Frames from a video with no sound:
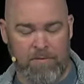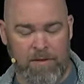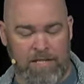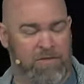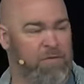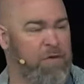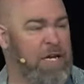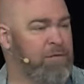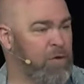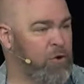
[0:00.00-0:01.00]
as a
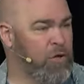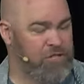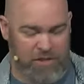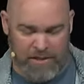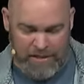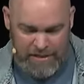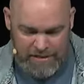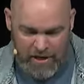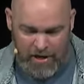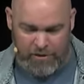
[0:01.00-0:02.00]
faithful Christian in a
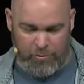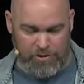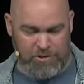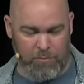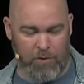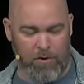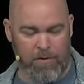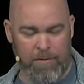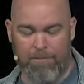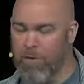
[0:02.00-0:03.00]
non Christian world?
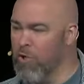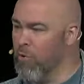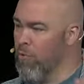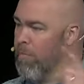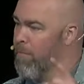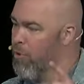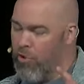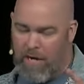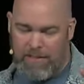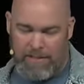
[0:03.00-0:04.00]
You remember
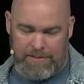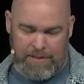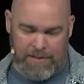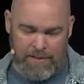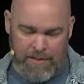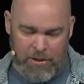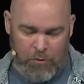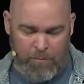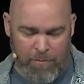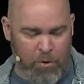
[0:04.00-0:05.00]
your identity, you
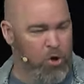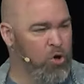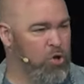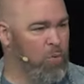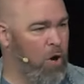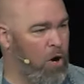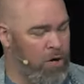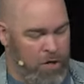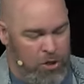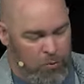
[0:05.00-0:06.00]
remember who you are,
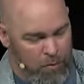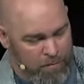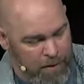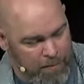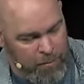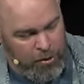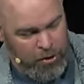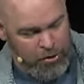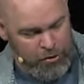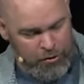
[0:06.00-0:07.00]
you remember
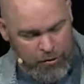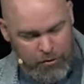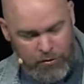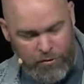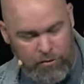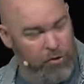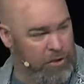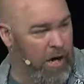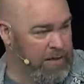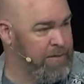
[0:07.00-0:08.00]
your
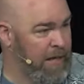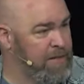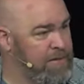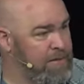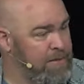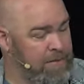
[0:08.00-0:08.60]
context